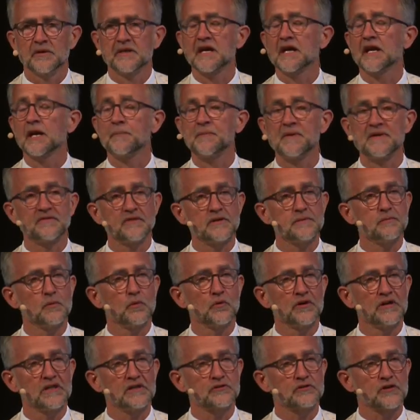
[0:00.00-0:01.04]
We get up every
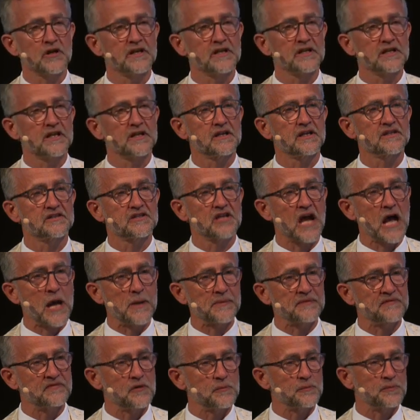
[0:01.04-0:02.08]
morning trying to get on
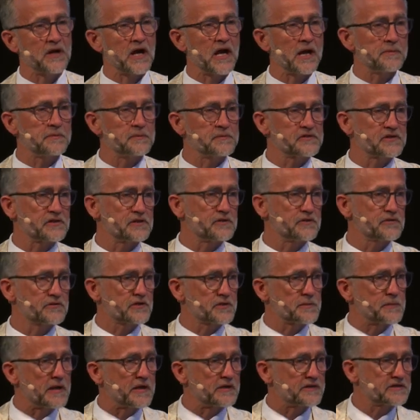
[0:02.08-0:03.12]
top of our problems, and
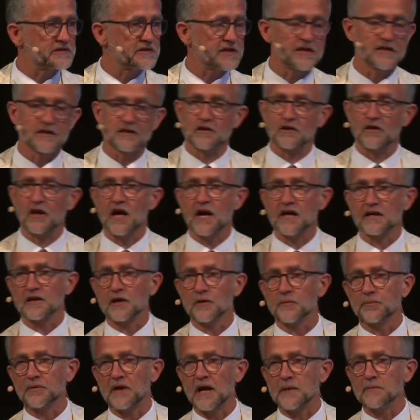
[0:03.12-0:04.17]
usually about 10
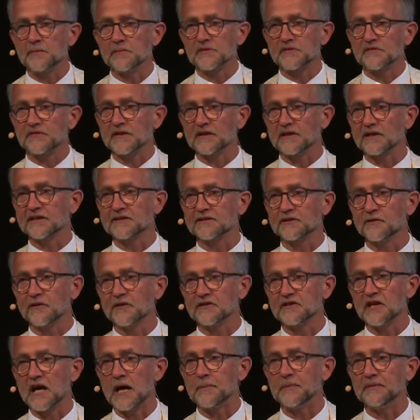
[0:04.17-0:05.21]
o'clock, our problems feel like they're
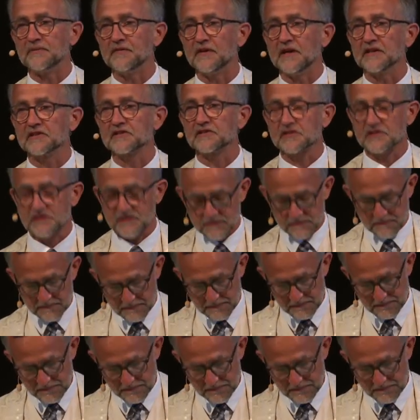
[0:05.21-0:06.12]
on top of us.